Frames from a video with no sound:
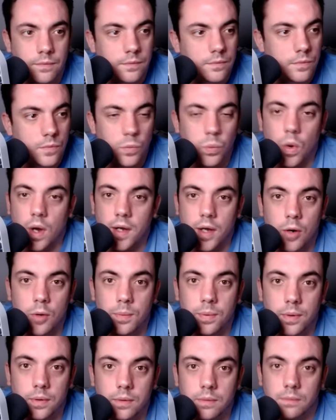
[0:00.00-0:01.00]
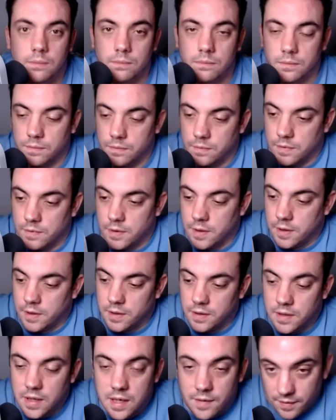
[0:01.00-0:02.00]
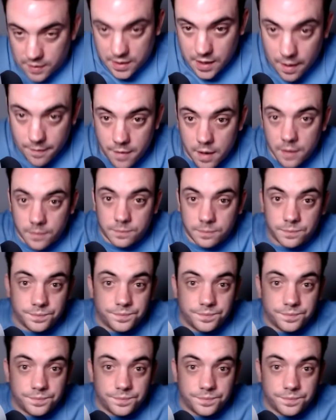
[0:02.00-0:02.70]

Way open. Didn't even cover.